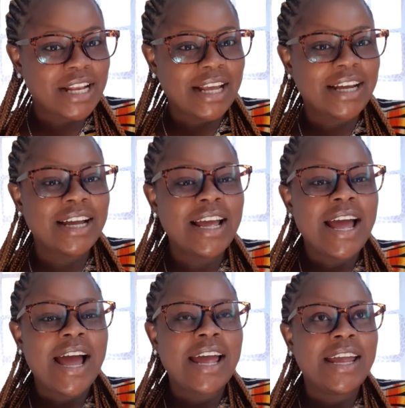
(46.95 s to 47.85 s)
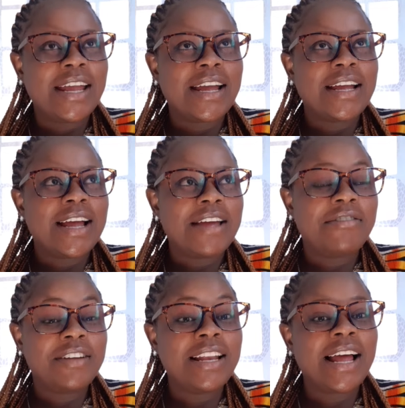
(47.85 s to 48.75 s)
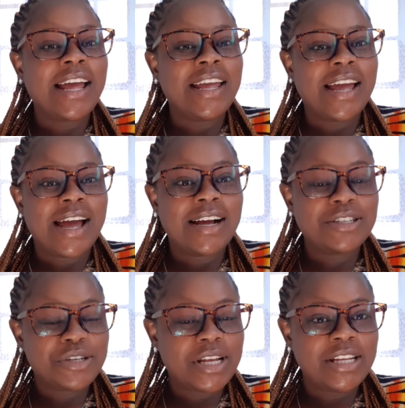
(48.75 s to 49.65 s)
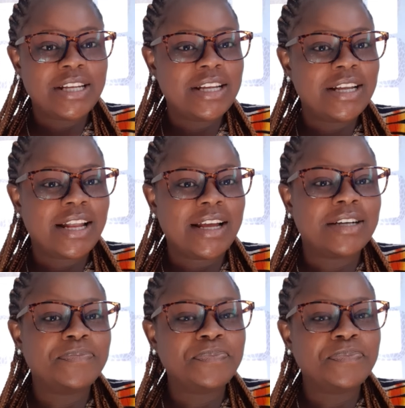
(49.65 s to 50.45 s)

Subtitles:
Like I feel I actually like